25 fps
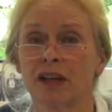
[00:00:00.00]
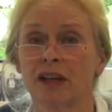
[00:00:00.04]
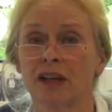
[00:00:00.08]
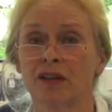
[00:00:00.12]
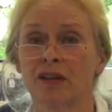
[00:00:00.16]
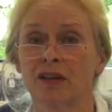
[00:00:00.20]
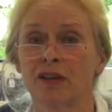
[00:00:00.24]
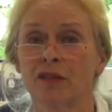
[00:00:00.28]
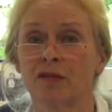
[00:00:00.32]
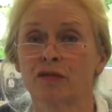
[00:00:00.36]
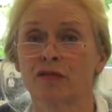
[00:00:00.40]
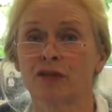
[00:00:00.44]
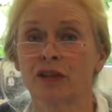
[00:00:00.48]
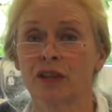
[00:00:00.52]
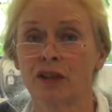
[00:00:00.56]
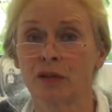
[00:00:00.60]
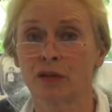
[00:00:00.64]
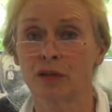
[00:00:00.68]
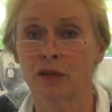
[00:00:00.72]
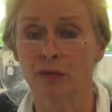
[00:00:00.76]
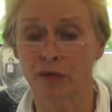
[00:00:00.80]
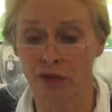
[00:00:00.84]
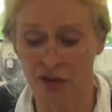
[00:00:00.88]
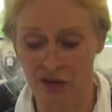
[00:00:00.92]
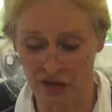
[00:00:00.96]
at the Free
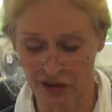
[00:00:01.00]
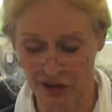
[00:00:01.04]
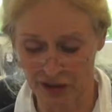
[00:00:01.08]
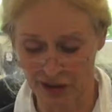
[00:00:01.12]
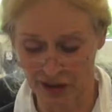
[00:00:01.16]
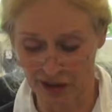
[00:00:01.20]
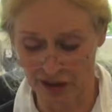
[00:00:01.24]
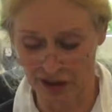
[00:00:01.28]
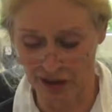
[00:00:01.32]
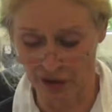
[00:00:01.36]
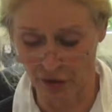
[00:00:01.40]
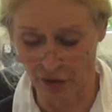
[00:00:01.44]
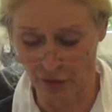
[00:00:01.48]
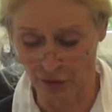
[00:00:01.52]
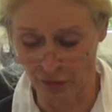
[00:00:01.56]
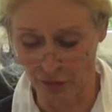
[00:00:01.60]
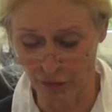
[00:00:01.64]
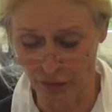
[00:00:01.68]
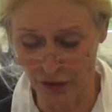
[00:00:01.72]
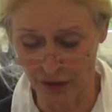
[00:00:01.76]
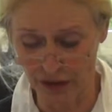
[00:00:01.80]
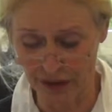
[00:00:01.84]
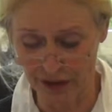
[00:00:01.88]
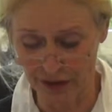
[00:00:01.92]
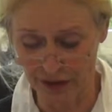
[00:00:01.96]
University of
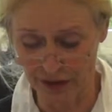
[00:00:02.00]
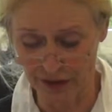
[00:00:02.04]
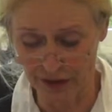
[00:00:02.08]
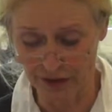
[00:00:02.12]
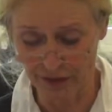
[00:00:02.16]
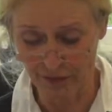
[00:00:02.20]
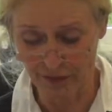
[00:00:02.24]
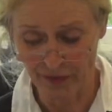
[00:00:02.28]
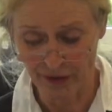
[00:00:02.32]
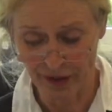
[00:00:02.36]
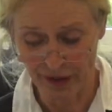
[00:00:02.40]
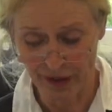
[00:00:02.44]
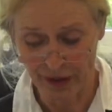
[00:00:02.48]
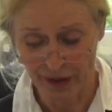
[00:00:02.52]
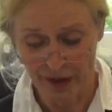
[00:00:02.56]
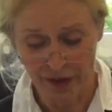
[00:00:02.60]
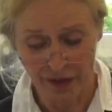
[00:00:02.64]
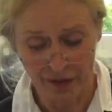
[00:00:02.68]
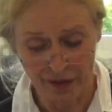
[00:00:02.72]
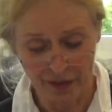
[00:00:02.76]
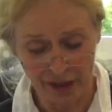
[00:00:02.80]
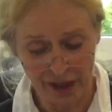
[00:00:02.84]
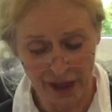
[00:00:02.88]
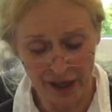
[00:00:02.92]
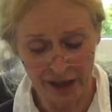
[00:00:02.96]
Berlin,
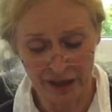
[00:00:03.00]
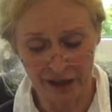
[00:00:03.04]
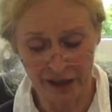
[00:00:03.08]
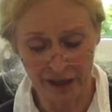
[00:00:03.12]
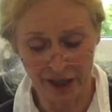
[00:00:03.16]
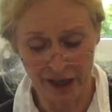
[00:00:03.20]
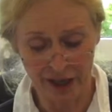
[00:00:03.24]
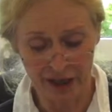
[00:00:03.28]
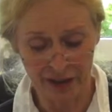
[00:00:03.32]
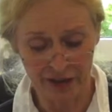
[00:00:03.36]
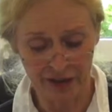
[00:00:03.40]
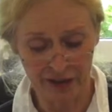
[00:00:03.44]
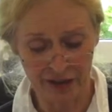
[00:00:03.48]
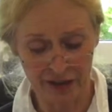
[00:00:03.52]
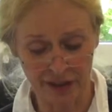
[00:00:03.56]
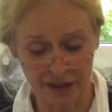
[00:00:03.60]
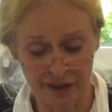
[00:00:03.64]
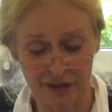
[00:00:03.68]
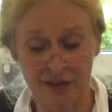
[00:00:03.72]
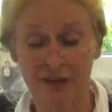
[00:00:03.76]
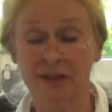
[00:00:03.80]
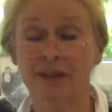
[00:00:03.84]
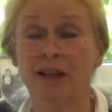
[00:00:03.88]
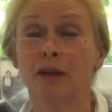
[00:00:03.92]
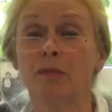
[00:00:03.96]
where he has
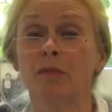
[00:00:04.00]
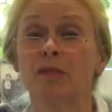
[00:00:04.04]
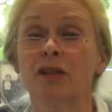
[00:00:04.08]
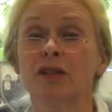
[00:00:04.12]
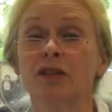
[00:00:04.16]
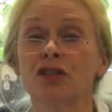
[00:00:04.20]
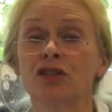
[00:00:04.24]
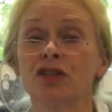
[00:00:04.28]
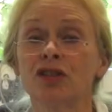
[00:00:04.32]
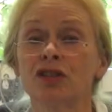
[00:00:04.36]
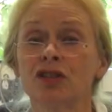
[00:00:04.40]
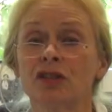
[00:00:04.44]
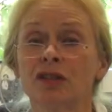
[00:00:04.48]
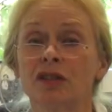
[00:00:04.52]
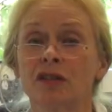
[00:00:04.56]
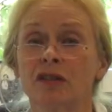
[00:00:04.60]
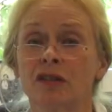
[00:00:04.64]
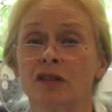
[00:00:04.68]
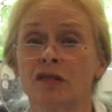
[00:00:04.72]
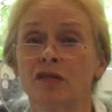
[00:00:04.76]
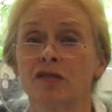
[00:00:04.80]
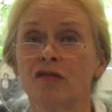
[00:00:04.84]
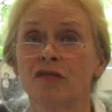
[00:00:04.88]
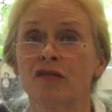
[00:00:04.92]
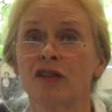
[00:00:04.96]
established
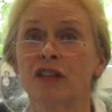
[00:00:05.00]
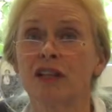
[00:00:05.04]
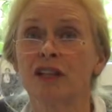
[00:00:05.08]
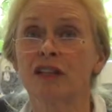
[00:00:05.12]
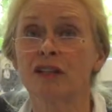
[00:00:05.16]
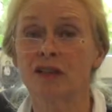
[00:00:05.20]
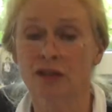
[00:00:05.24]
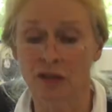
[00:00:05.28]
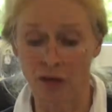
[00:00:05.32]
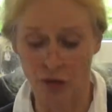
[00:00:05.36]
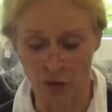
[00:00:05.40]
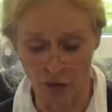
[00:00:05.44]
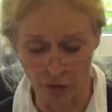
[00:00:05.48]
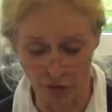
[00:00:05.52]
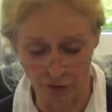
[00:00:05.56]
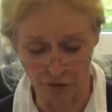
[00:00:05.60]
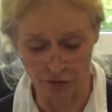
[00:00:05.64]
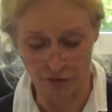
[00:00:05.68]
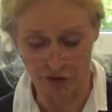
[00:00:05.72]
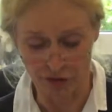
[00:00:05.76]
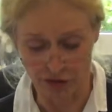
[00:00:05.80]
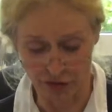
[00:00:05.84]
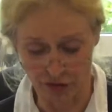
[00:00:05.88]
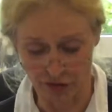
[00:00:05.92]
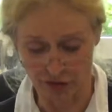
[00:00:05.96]
the field
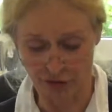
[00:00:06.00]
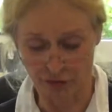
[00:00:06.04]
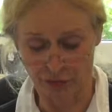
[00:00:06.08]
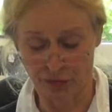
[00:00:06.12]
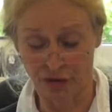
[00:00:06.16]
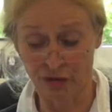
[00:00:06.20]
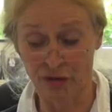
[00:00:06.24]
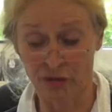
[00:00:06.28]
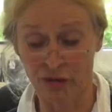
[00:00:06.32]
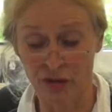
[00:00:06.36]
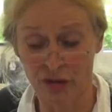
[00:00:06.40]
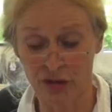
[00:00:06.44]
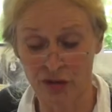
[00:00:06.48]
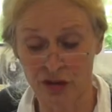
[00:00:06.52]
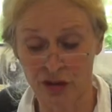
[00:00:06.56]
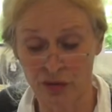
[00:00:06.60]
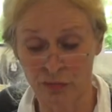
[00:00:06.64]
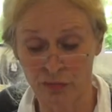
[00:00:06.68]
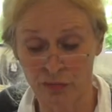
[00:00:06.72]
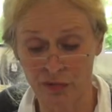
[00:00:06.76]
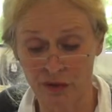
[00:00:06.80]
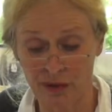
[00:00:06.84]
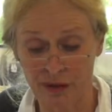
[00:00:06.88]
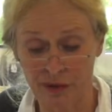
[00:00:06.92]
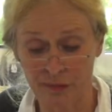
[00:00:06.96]
of
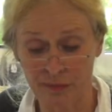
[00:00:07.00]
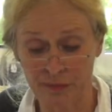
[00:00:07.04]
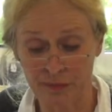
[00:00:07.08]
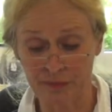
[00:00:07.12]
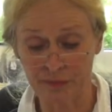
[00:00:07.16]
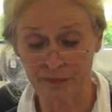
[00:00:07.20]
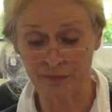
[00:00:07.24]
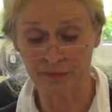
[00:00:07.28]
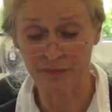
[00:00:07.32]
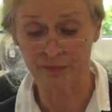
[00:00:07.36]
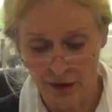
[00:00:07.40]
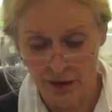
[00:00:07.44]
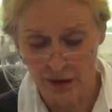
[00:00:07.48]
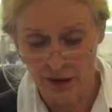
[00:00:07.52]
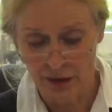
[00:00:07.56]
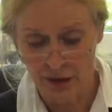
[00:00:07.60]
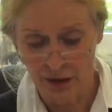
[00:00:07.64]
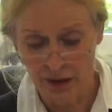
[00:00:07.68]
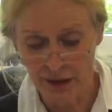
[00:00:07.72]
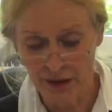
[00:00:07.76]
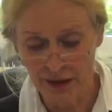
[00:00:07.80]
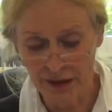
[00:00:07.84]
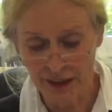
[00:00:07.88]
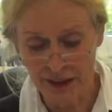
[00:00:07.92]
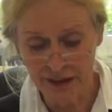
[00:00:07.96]
entrepreneurship.
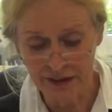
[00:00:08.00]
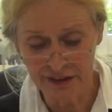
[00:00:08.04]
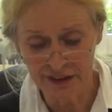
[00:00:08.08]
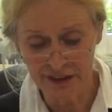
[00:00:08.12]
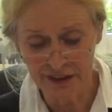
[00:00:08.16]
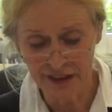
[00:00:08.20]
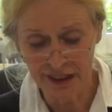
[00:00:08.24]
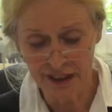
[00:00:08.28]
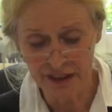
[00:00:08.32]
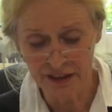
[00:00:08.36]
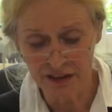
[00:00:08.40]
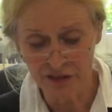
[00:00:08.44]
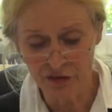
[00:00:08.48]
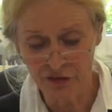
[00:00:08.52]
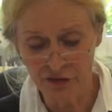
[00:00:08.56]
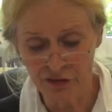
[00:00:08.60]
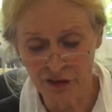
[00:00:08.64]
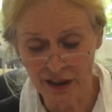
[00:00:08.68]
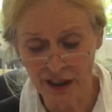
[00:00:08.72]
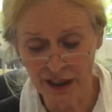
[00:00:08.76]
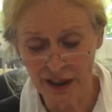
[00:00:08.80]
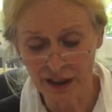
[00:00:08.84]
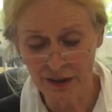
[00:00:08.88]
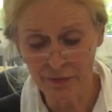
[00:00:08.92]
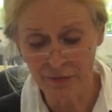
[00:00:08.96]
In
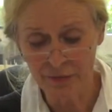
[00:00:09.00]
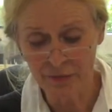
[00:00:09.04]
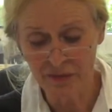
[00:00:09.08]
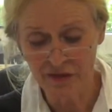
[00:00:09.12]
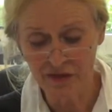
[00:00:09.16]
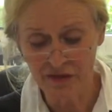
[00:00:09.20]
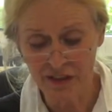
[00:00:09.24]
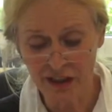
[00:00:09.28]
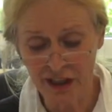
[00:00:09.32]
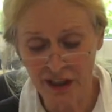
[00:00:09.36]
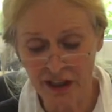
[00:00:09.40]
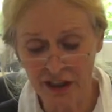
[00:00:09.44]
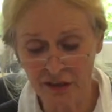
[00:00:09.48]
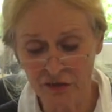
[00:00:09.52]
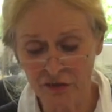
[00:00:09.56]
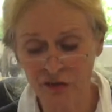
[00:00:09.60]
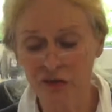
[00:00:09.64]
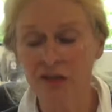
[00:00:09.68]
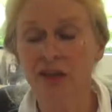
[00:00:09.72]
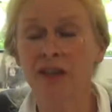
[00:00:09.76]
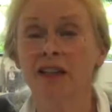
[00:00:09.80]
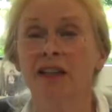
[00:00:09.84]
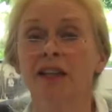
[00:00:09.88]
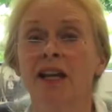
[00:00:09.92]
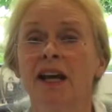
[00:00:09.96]

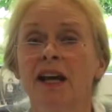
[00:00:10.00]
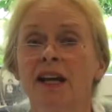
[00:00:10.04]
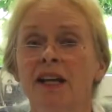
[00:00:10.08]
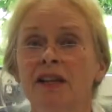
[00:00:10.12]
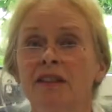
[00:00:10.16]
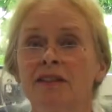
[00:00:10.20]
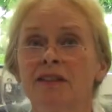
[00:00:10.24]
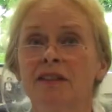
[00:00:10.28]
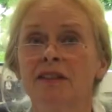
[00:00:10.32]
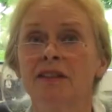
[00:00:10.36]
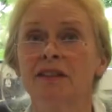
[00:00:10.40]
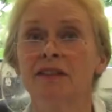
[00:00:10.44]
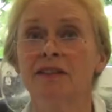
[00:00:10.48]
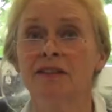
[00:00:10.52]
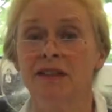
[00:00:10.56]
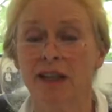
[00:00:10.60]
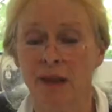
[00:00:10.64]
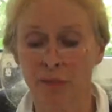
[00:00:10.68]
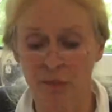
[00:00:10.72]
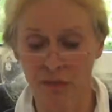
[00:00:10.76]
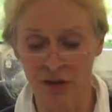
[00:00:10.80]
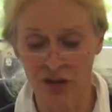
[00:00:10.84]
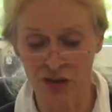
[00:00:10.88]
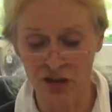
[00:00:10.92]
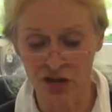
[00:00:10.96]
1985, he has
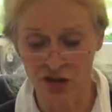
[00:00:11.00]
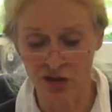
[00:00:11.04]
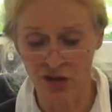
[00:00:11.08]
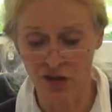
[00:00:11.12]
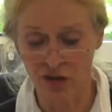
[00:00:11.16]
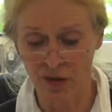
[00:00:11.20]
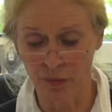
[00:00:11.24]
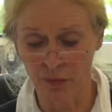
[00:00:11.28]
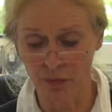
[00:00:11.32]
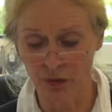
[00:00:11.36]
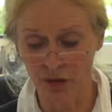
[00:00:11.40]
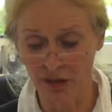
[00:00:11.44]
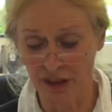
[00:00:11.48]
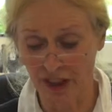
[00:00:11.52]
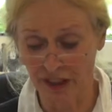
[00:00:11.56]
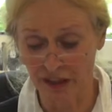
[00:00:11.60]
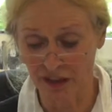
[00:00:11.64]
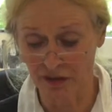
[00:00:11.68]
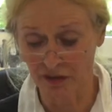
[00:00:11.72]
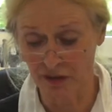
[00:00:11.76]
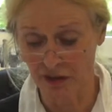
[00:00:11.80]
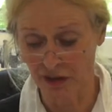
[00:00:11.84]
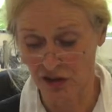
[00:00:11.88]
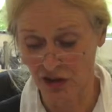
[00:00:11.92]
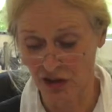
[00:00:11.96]
established the
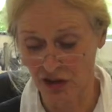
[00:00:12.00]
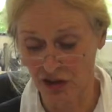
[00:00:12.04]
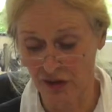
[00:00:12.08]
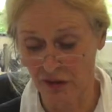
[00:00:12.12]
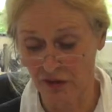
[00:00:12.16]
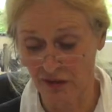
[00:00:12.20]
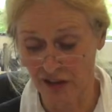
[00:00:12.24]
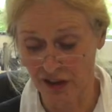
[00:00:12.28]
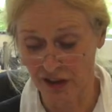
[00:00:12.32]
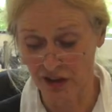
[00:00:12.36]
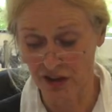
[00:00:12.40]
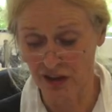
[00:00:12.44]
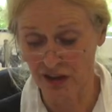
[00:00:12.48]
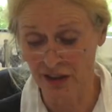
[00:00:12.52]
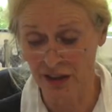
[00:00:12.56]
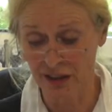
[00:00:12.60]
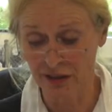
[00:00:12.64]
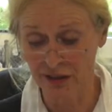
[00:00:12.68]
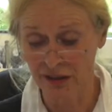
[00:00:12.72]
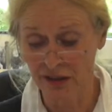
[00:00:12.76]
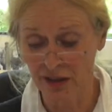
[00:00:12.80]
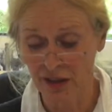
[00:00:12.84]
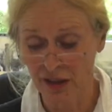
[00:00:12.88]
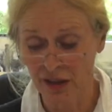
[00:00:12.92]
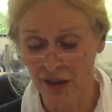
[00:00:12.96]

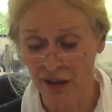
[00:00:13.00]
Projektwerkstatt